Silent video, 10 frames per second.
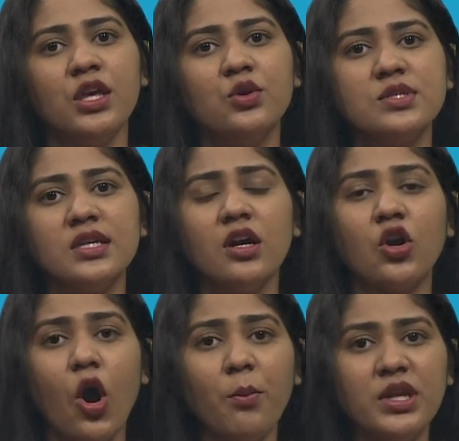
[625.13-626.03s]
using a
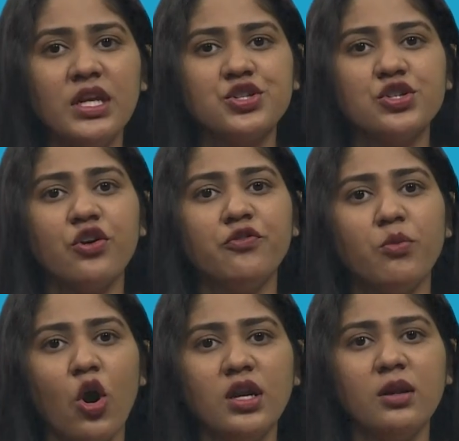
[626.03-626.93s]
combination of
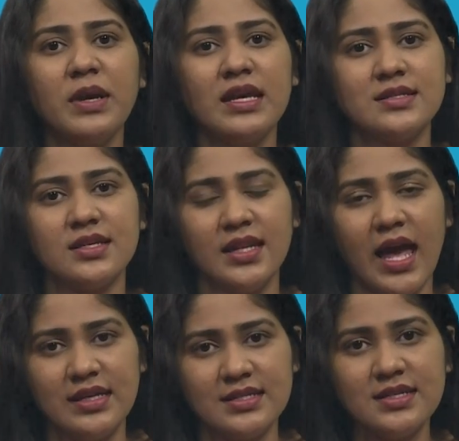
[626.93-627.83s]
model-based
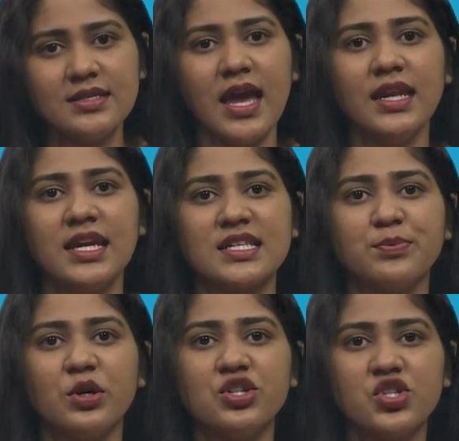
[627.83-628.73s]
analysis and
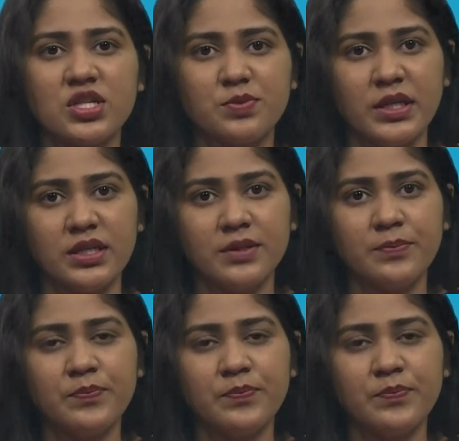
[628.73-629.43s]
expert judgment.